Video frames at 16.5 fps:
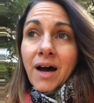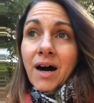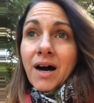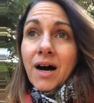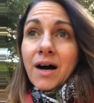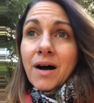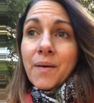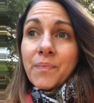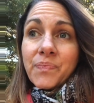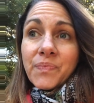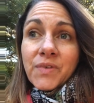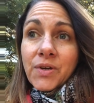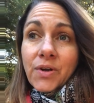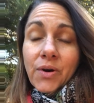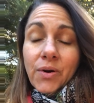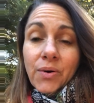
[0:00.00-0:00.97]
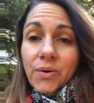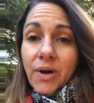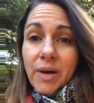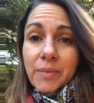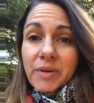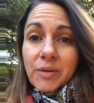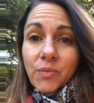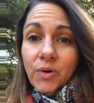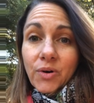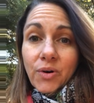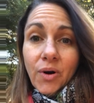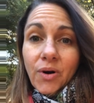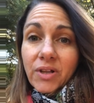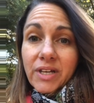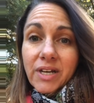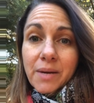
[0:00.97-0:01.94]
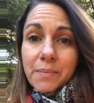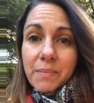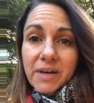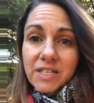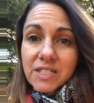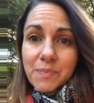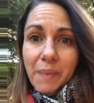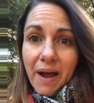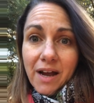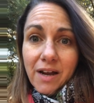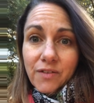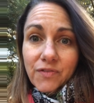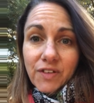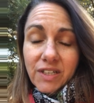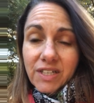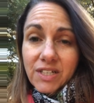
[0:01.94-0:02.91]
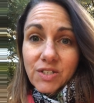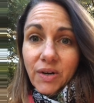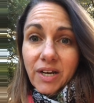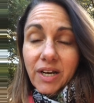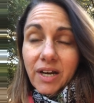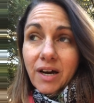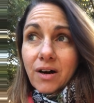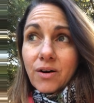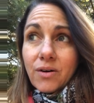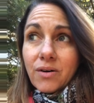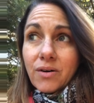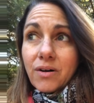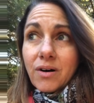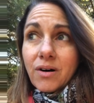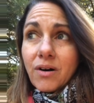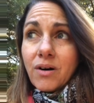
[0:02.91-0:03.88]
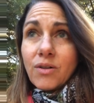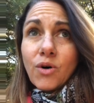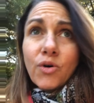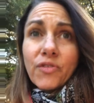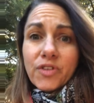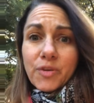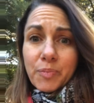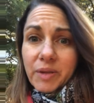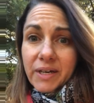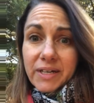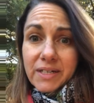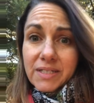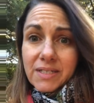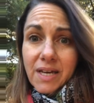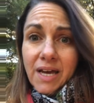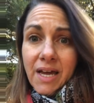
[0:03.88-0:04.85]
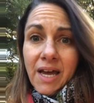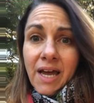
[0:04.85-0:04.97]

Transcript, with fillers: Um, you know, I mean, we're all in a mixed bag of feelings right now, all over the place.